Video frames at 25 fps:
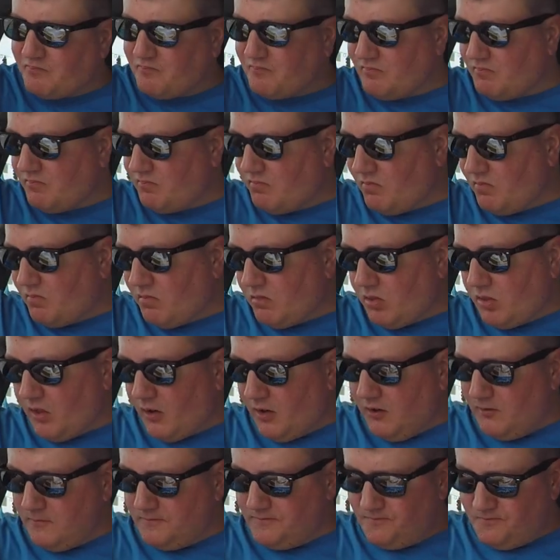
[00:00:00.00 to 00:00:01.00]

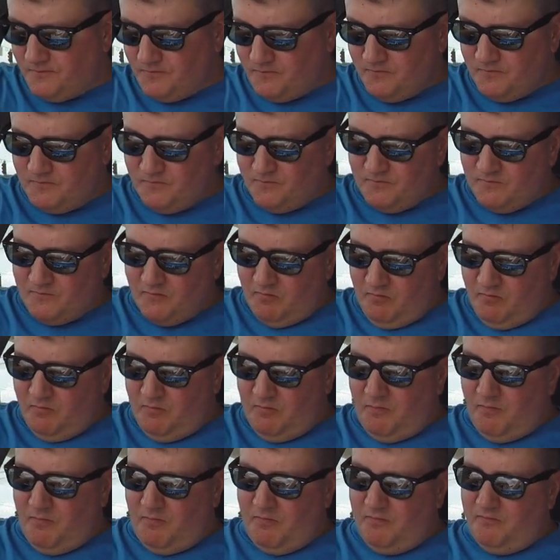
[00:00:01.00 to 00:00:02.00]

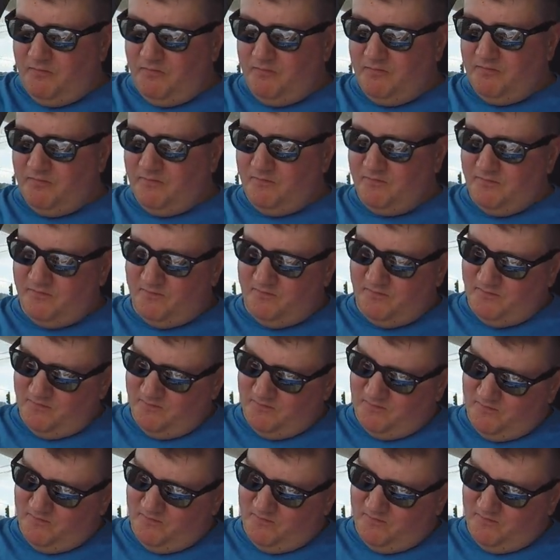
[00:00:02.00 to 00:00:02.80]
This person isn't speaking.